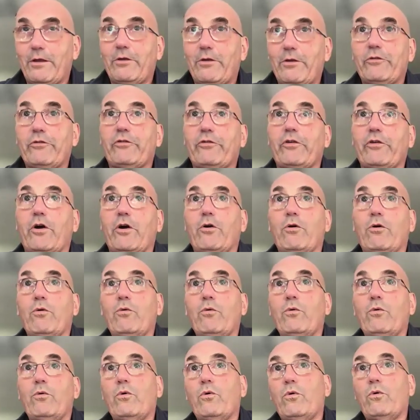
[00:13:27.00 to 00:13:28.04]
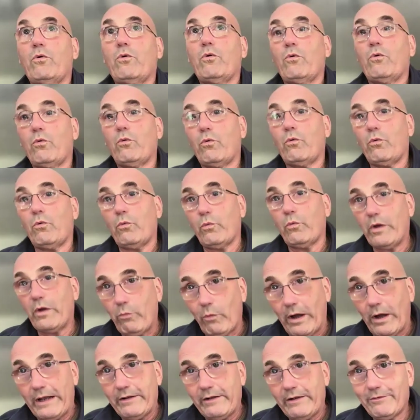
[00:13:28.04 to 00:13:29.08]
So we
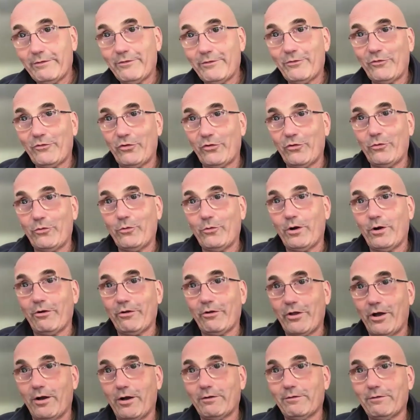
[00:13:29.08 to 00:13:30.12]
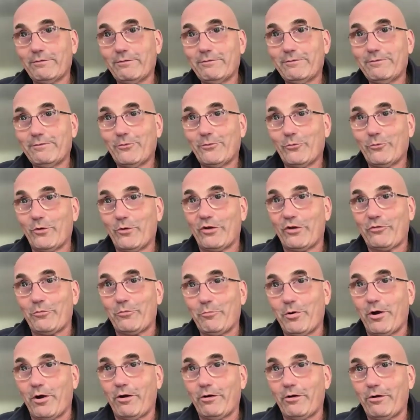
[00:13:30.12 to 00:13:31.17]
went to our young Russian
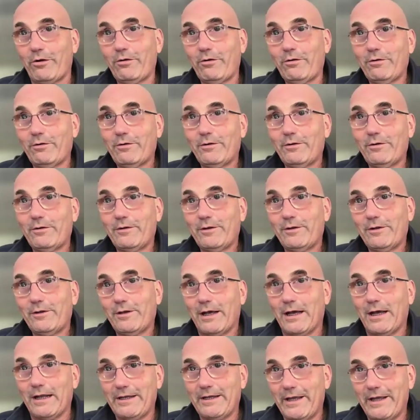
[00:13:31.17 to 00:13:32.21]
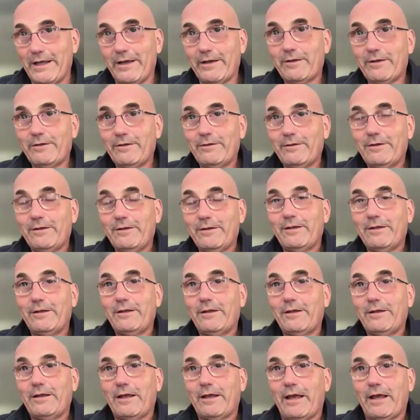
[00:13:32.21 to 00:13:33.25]
partner, Oleg,
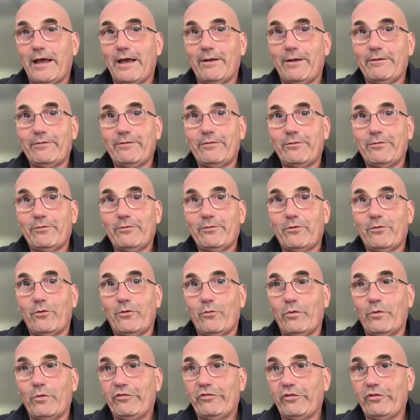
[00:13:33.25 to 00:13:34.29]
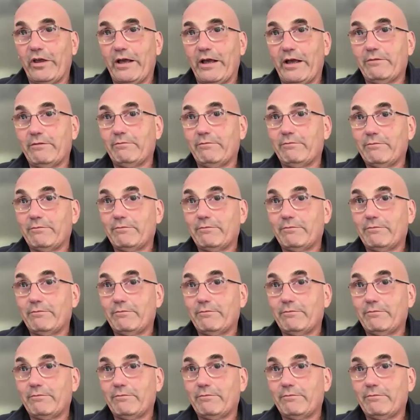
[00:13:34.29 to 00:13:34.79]
and we said,